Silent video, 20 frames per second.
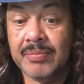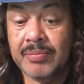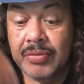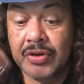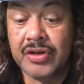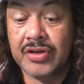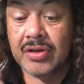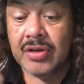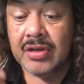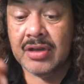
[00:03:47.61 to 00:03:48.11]

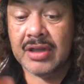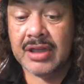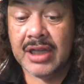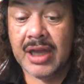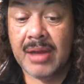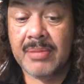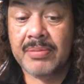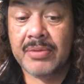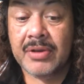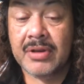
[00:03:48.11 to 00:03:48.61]
Put you on the
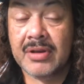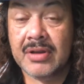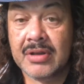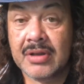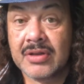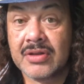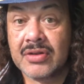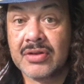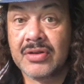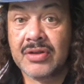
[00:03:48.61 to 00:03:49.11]
tripod
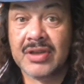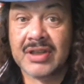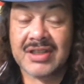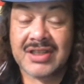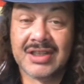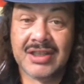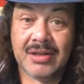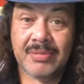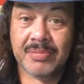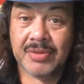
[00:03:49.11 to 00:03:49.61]
so you can
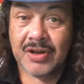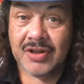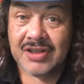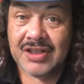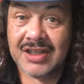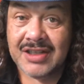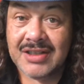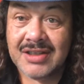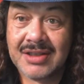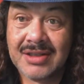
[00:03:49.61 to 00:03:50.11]
see the
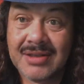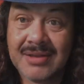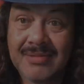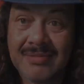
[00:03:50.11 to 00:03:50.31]
process.